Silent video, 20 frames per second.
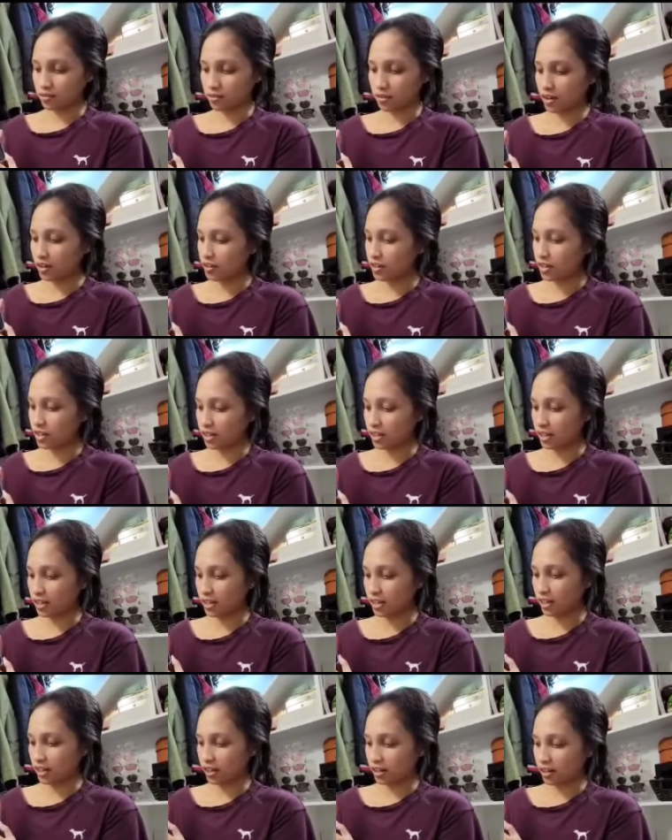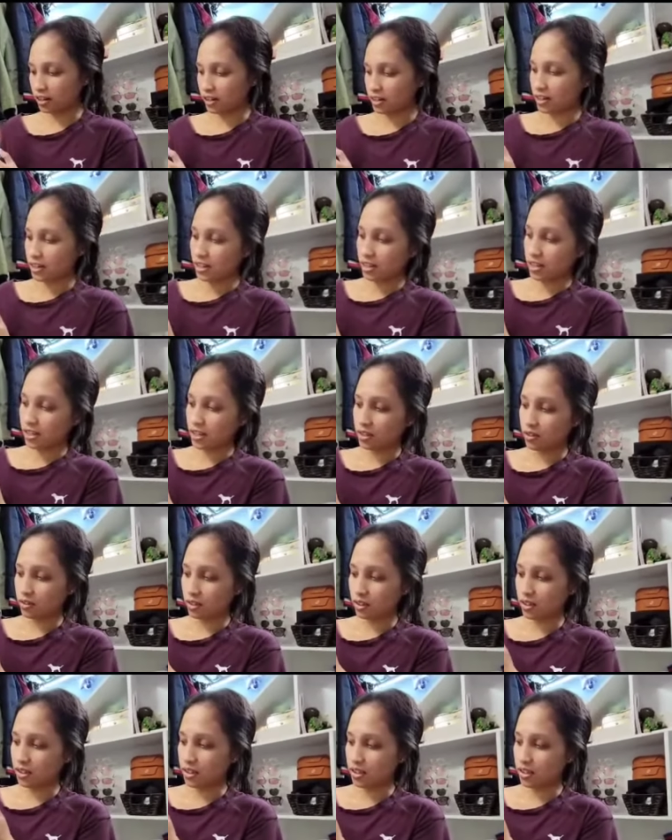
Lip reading: it's very clear. Look at